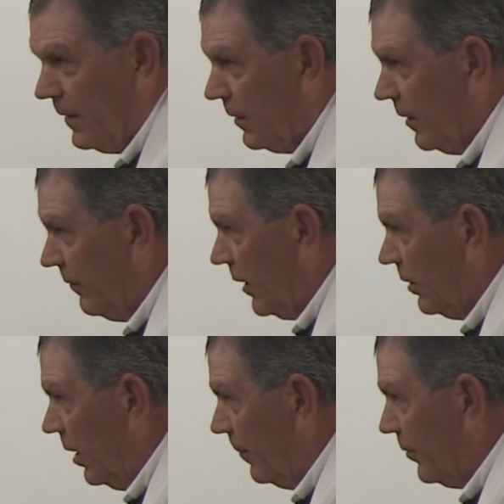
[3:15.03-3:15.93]
that I've had
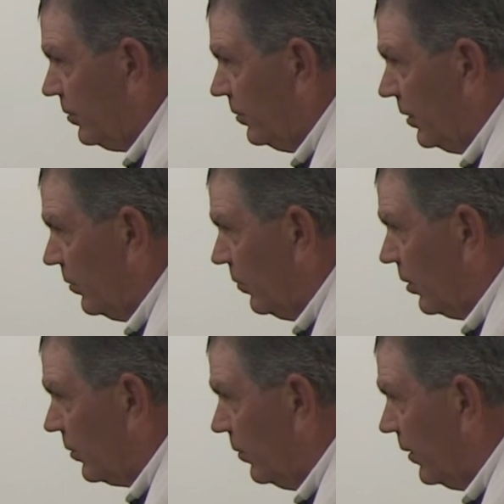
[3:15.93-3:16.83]
an opportunity to
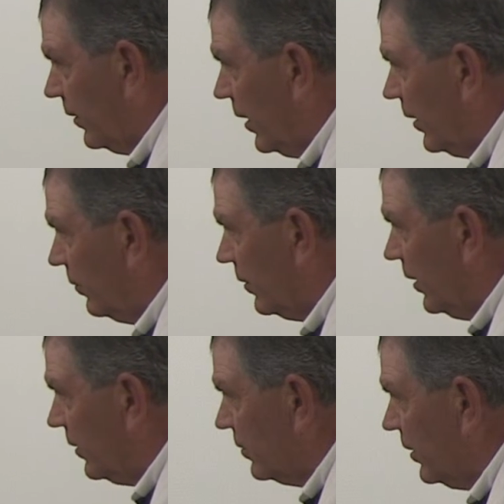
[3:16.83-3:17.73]
work with, I don't
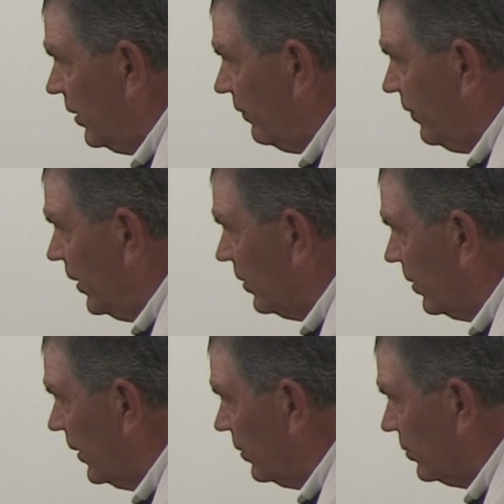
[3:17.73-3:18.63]
think there's any
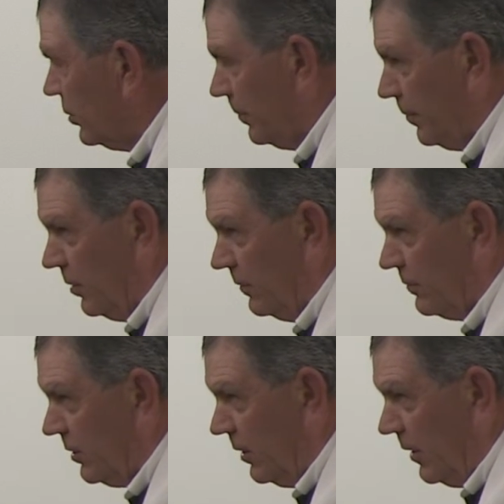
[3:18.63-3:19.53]
finer leadership, and you've
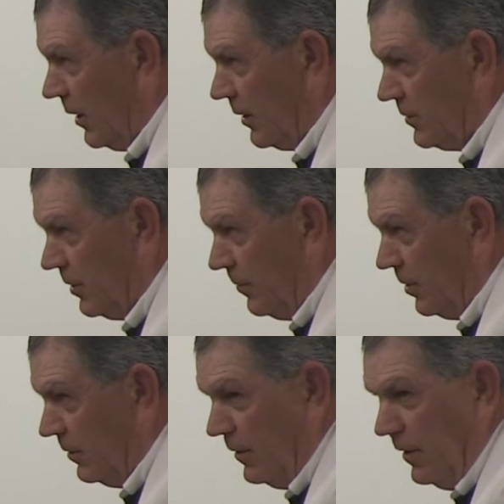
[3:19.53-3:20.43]
seen that
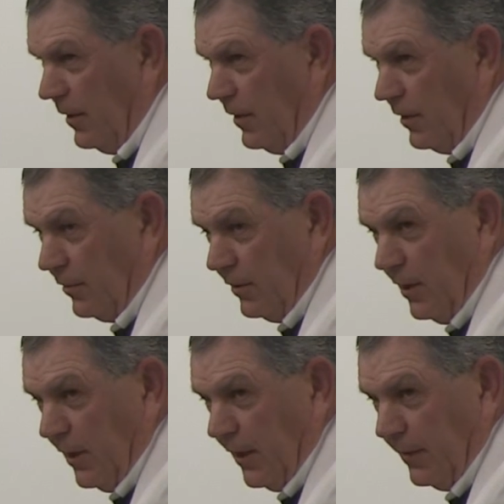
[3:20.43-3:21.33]
exhibited here
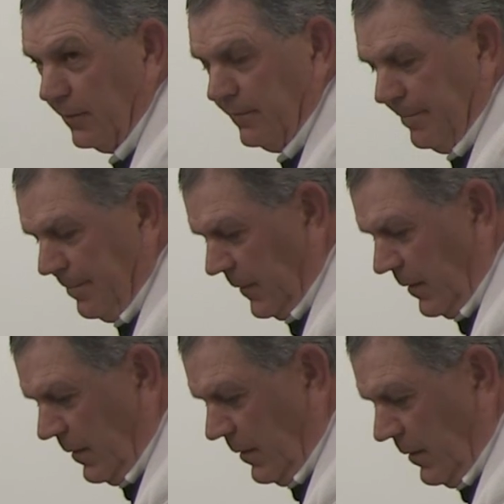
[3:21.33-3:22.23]
tonight.
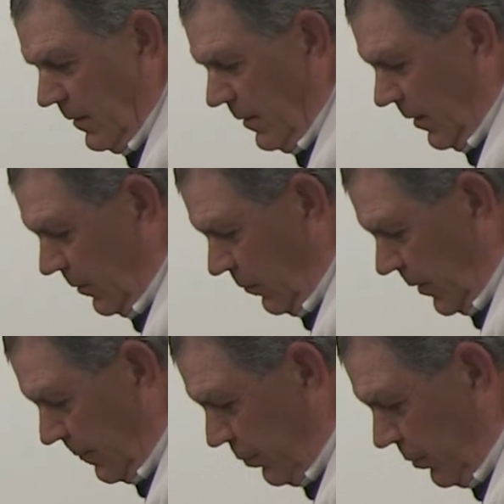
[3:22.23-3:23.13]
At
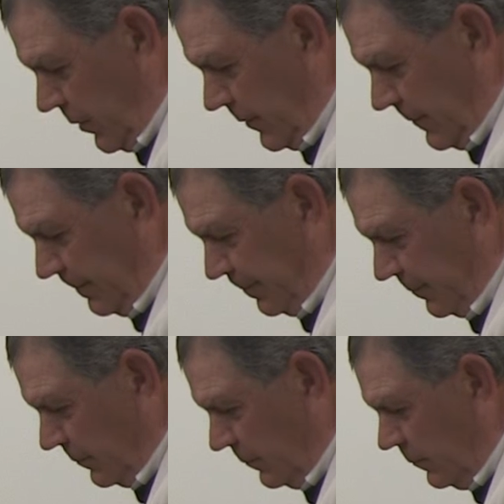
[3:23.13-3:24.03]
one point,
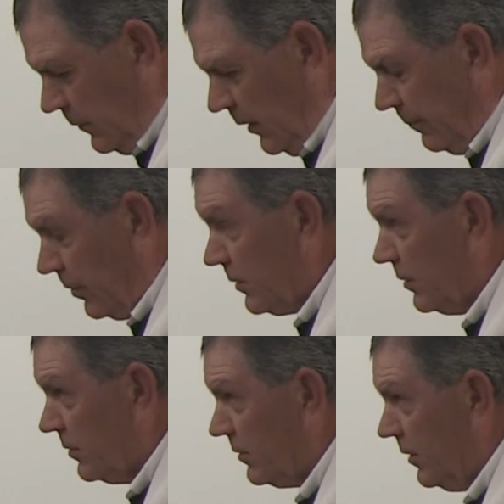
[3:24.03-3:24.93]

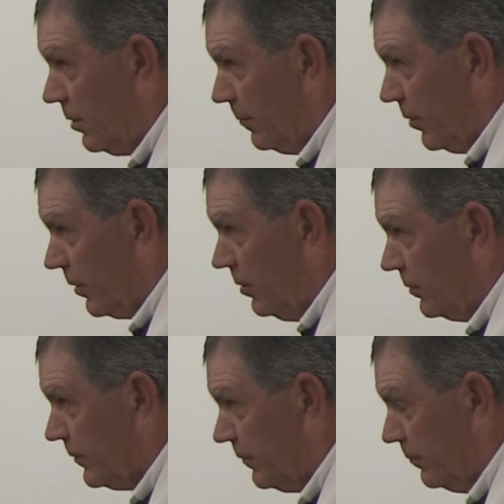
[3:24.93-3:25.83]
President Cedarberg, who
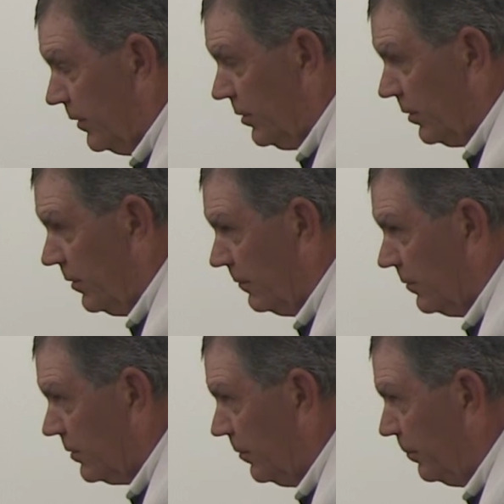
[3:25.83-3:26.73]
was from Michigan,
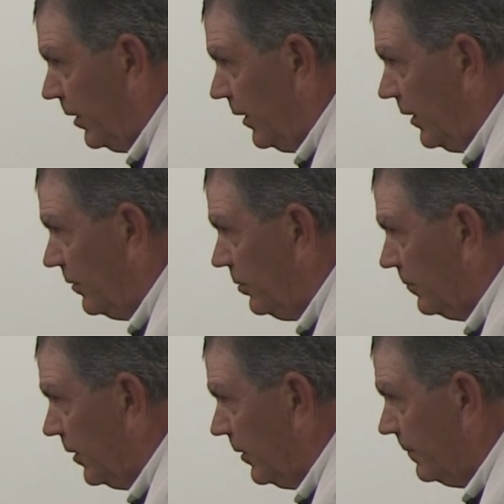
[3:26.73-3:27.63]
was complaining to
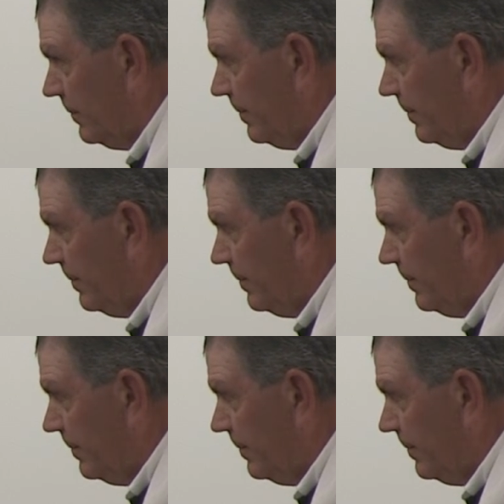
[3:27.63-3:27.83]
me